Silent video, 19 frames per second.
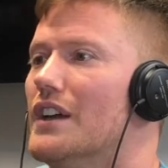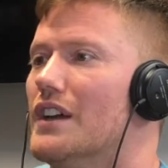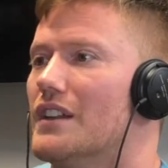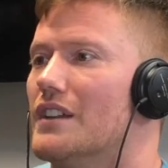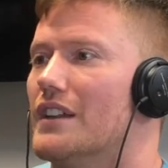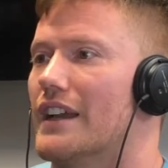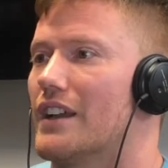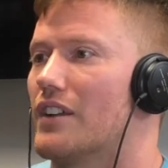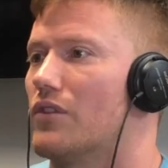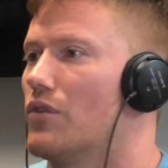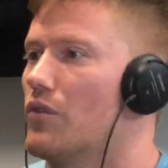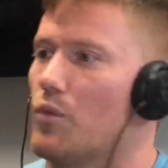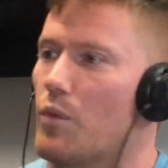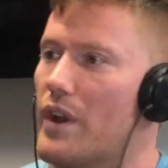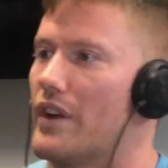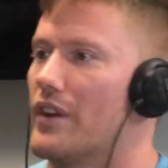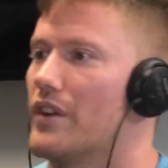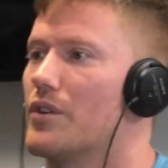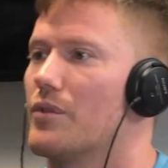like
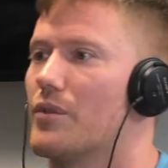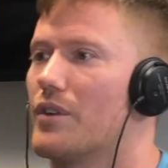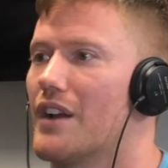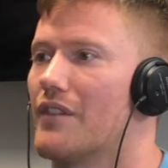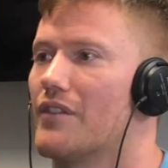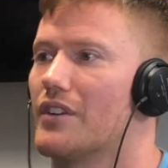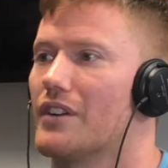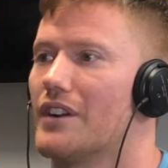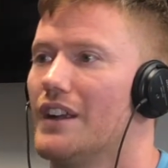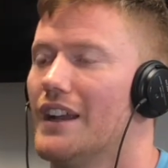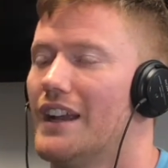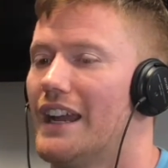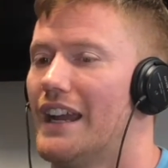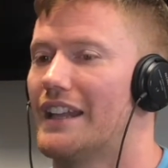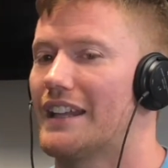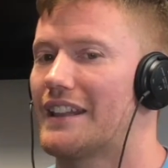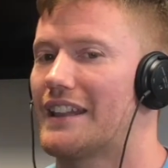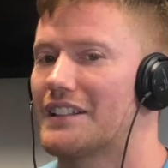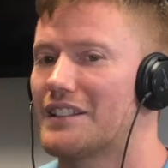weird or whatever? And
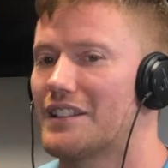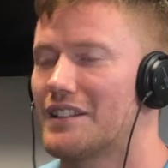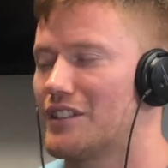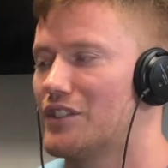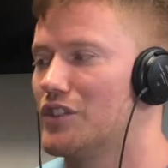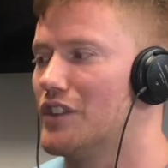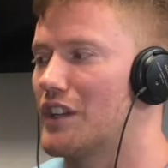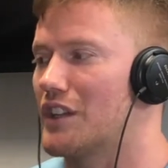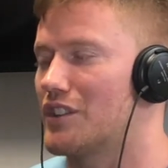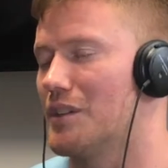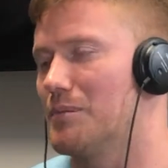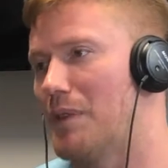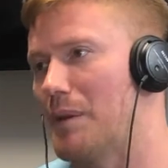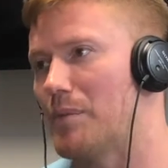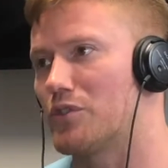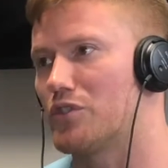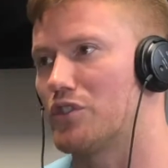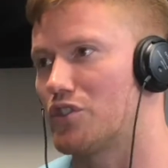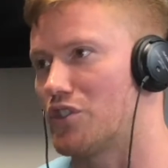like that's the thing too. Like some people just